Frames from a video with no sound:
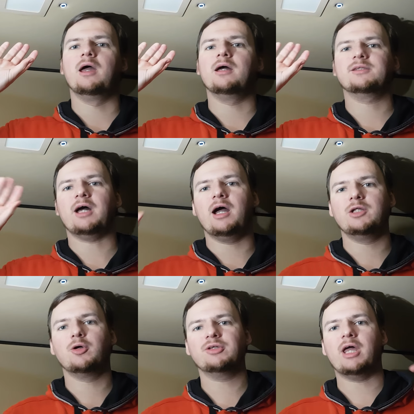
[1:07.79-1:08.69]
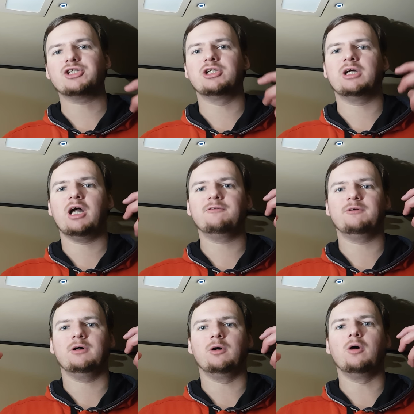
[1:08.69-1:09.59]
And I don't actually have
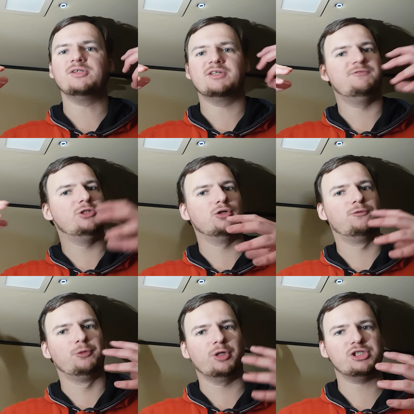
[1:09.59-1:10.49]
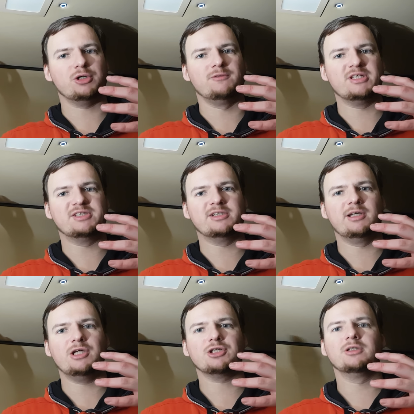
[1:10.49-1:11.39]
all the video footage of the
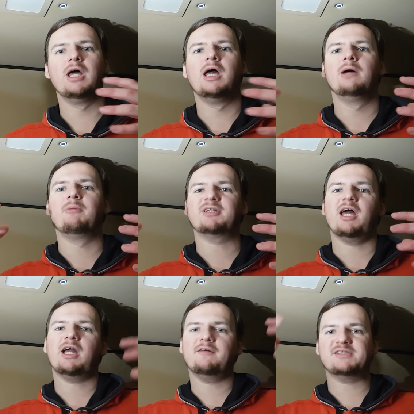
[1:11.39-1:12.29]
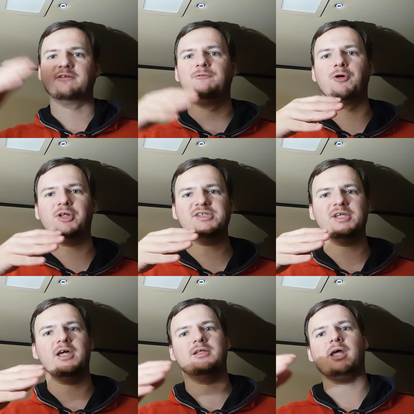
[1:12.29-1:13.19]
installation, but I have some
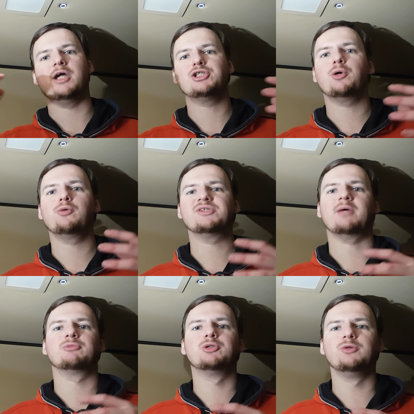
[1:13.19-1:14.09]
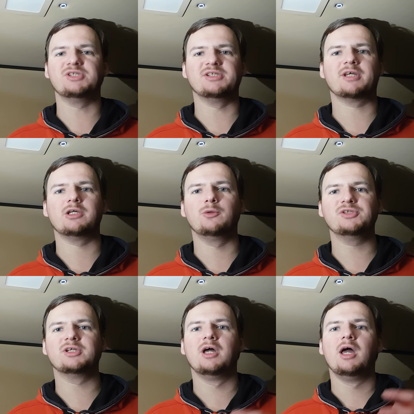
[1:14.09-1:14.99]
photos and I show you some tools that I
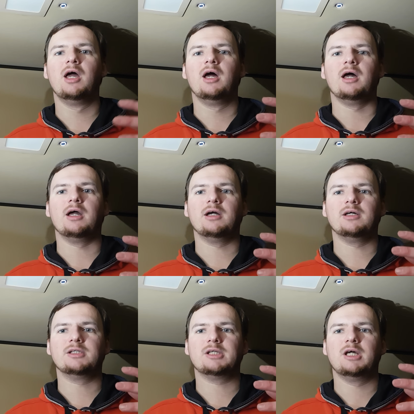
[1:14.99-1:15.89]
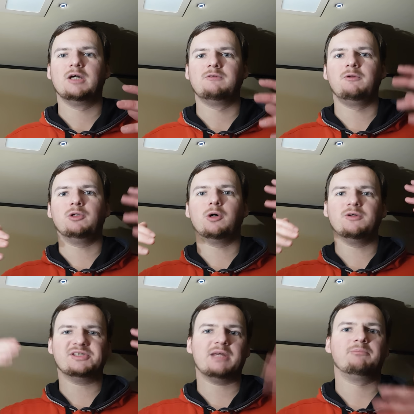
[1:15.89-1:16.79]
used and we will
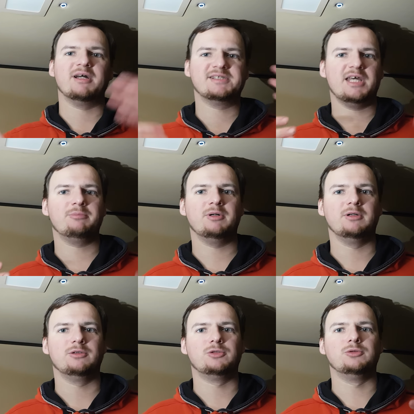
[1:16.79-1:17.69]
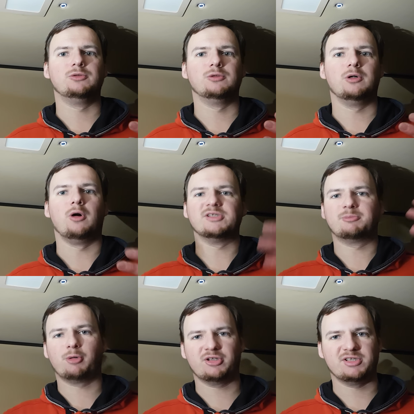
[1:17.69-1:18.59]
go step by step to all
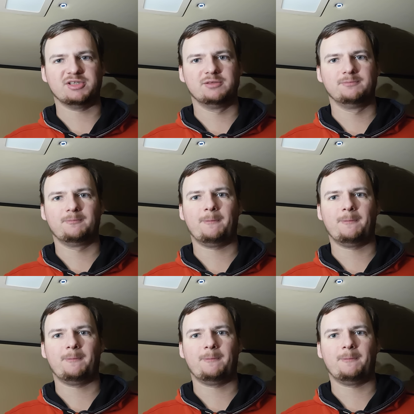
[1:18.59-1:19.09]
the process.